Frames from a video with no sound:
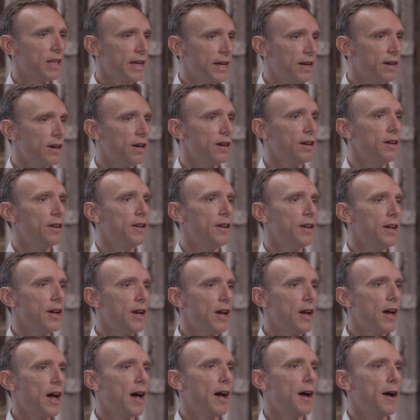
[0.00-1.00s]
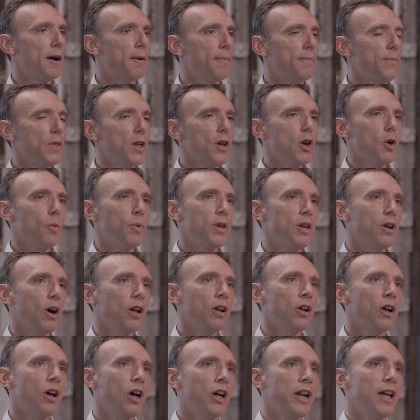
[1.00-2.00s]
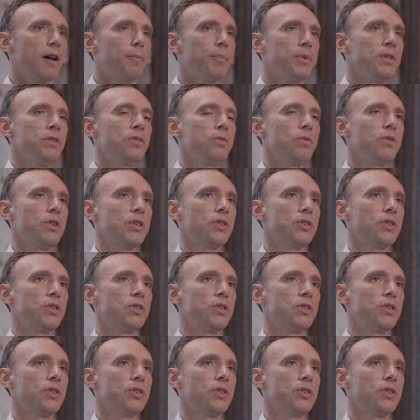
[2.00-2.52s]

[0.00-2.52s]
later. We got caught up into